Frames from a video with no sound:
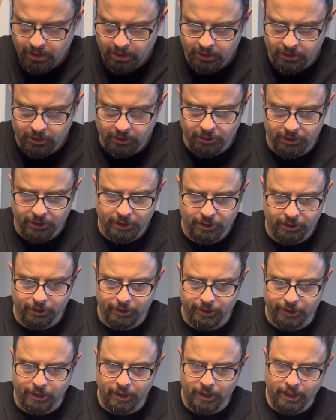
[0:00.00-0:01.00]
you hear
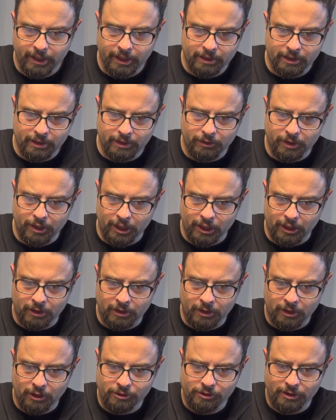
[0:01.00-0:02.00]
it click, and you
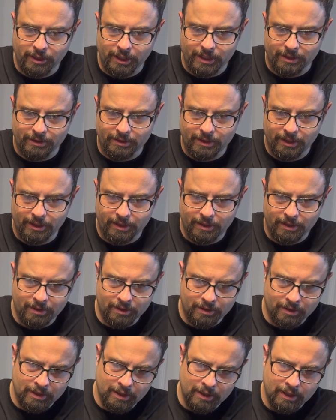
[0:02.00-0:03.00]
get close to the
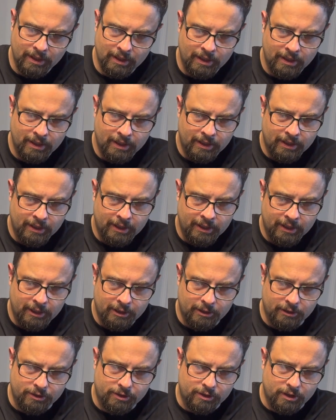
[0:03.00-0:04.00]
antenna,
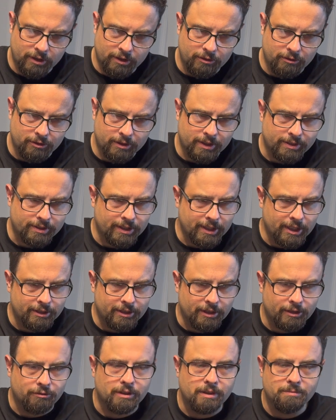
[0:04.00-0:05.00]
it'll start doing the sound
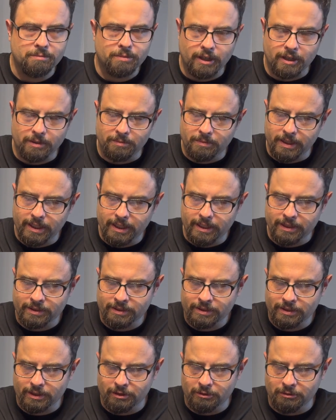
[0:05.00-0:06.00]
that a REM pod makes.
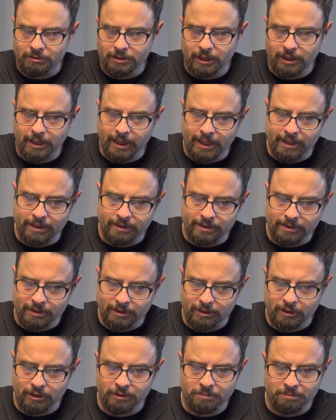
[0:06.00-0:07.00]
So when the
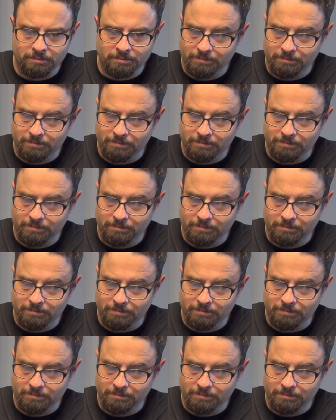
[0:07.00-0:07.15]
lights are